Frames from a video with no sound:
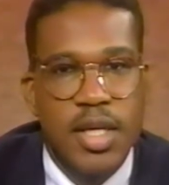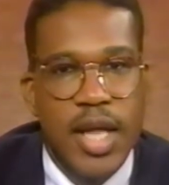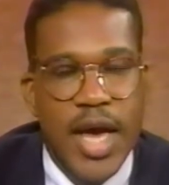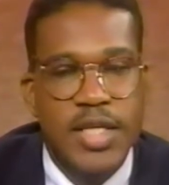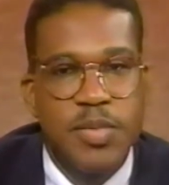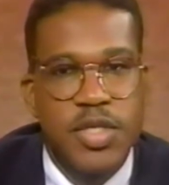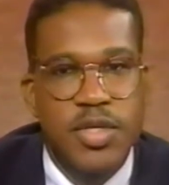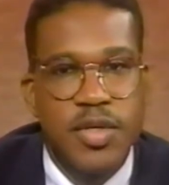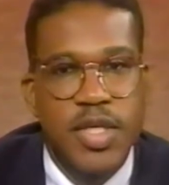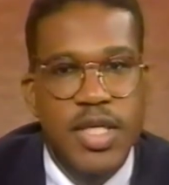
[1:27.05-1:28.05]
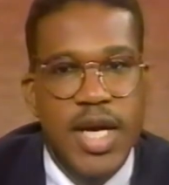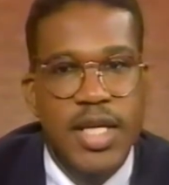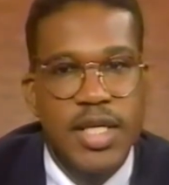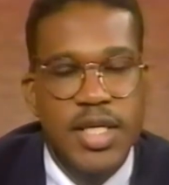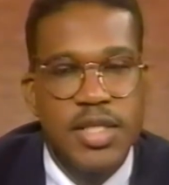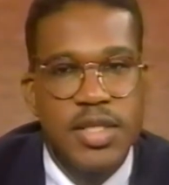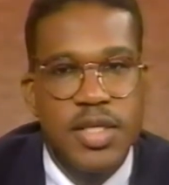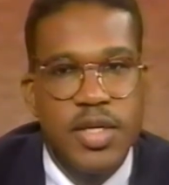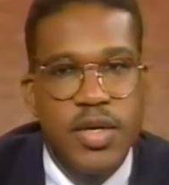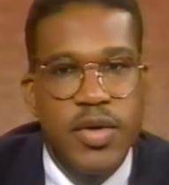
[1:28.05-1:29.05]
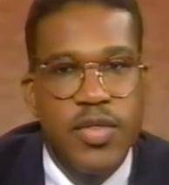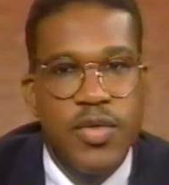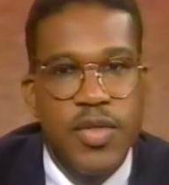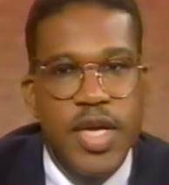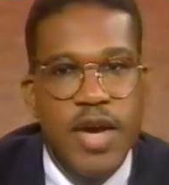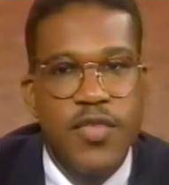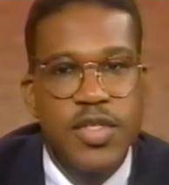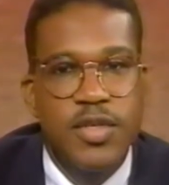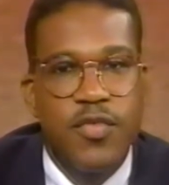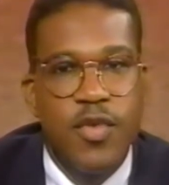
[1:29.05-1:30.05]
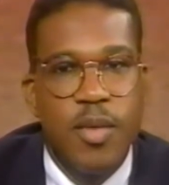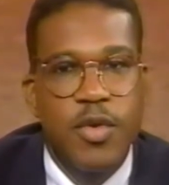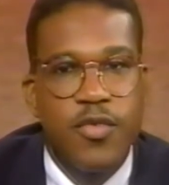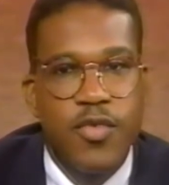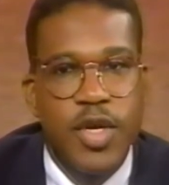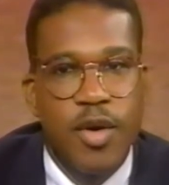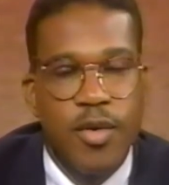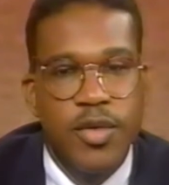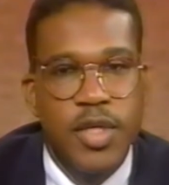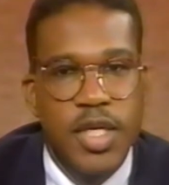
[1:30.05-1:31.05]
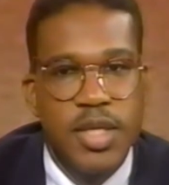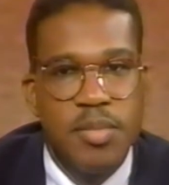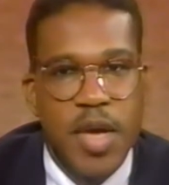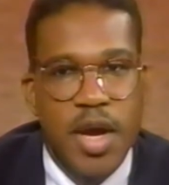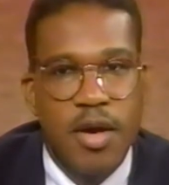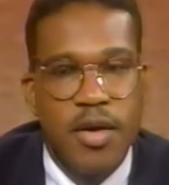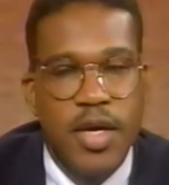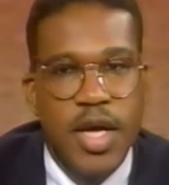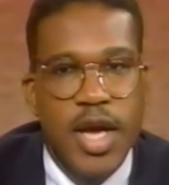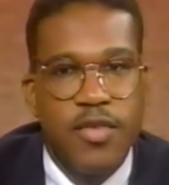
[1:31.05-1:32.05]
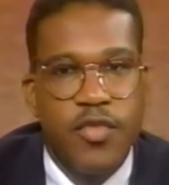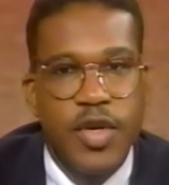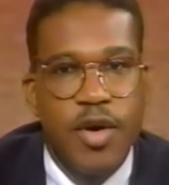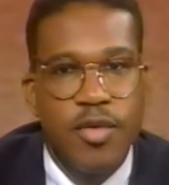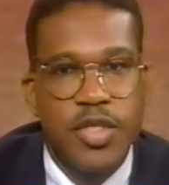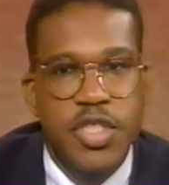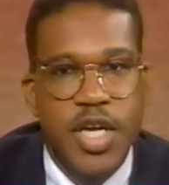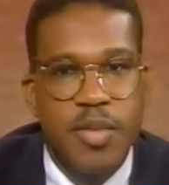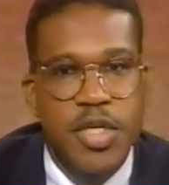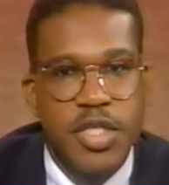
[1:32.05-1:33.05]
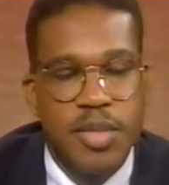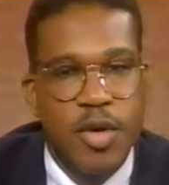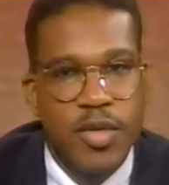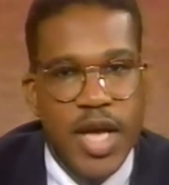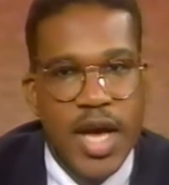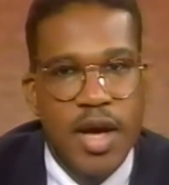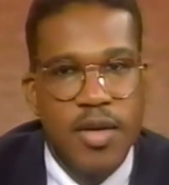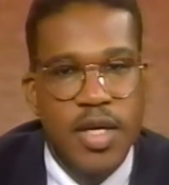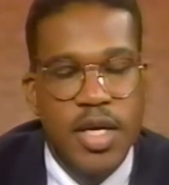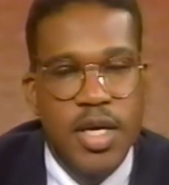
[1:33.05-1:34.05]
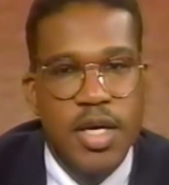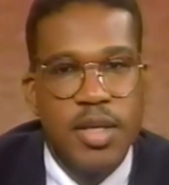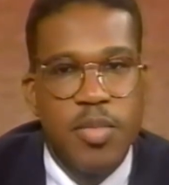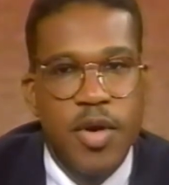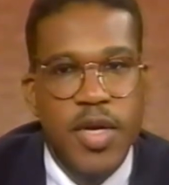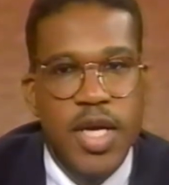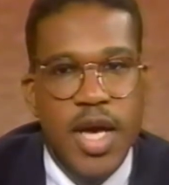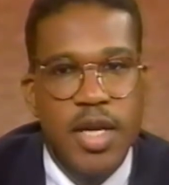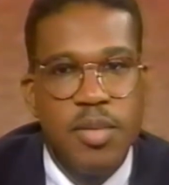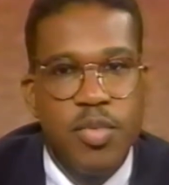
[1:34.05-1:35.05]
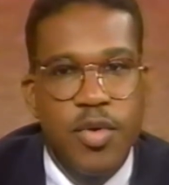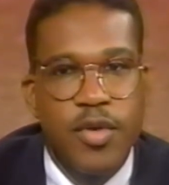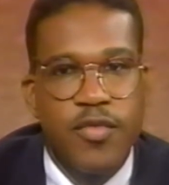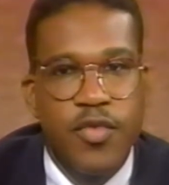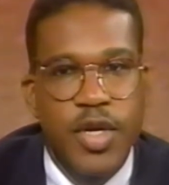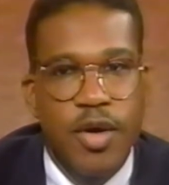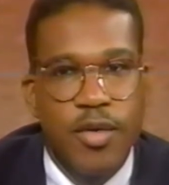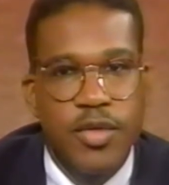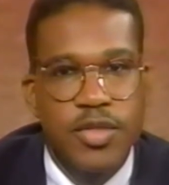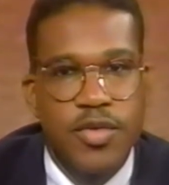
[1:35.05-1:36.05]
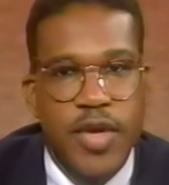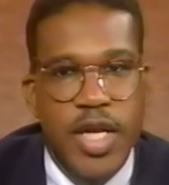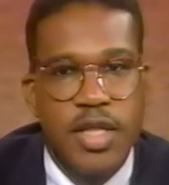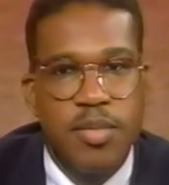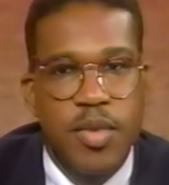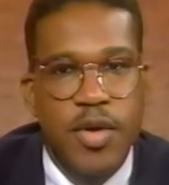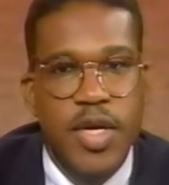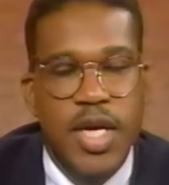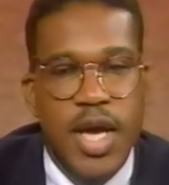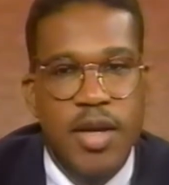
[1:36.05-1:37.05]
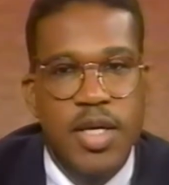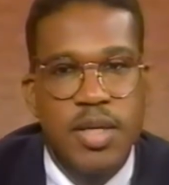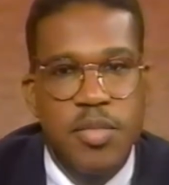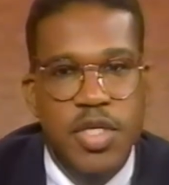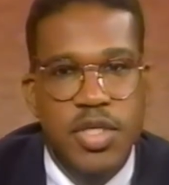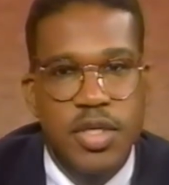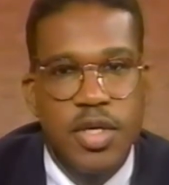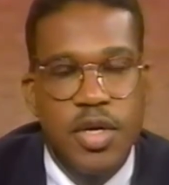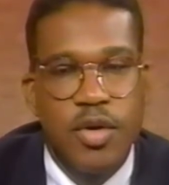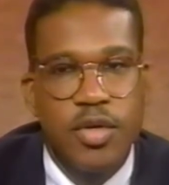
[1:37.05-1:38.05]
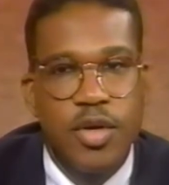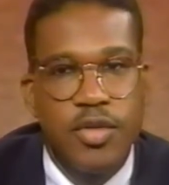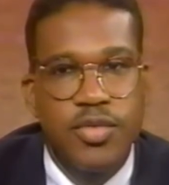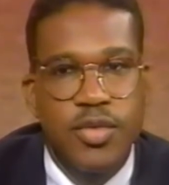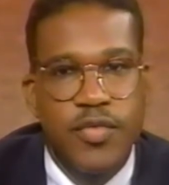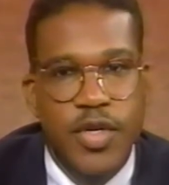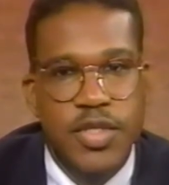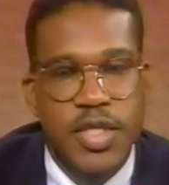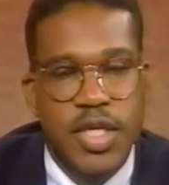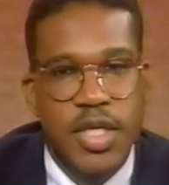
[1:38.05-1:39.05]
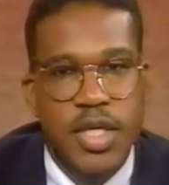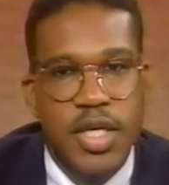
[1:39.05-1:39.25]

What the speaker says: Last but certainly not least, through the efforts of former freeholder Linda Baer and freeholder chairman Jim O'Dowd, the Bergen County Board of Freeholders created the Bergen County Commission on Cultural Diversity.